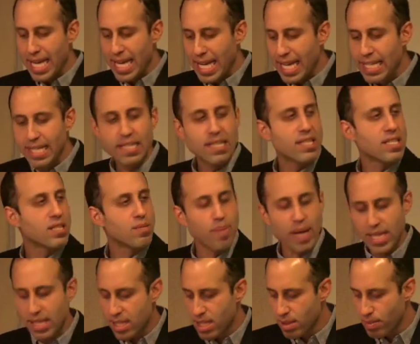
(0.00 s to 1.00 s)

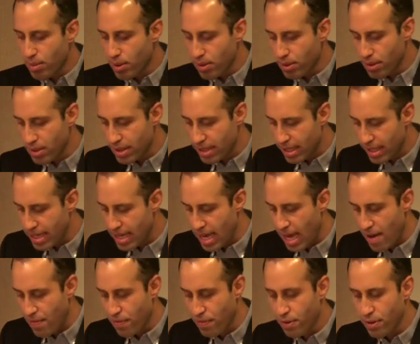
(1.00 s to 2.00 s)
indispensable to the
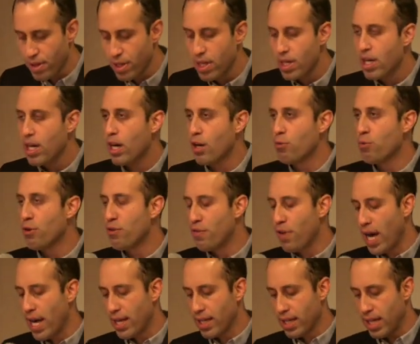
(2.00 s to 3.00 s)
effort of
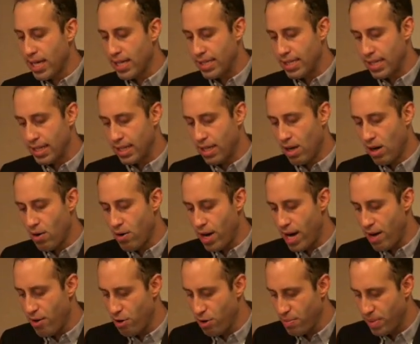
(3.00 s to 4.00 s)
revitalizing our
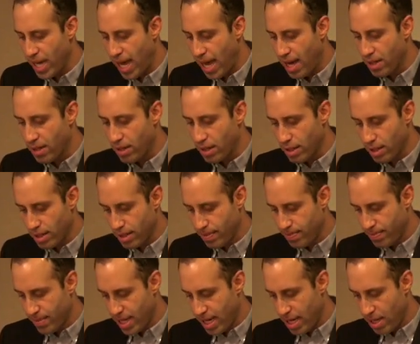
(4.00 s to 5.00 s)
Arab catalog,
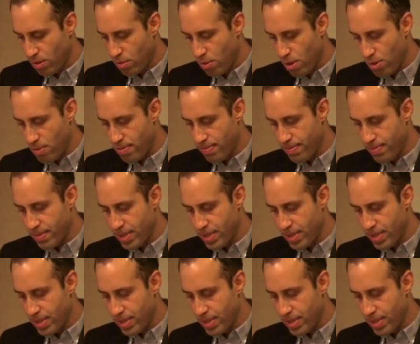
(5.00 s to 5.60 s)
end quote.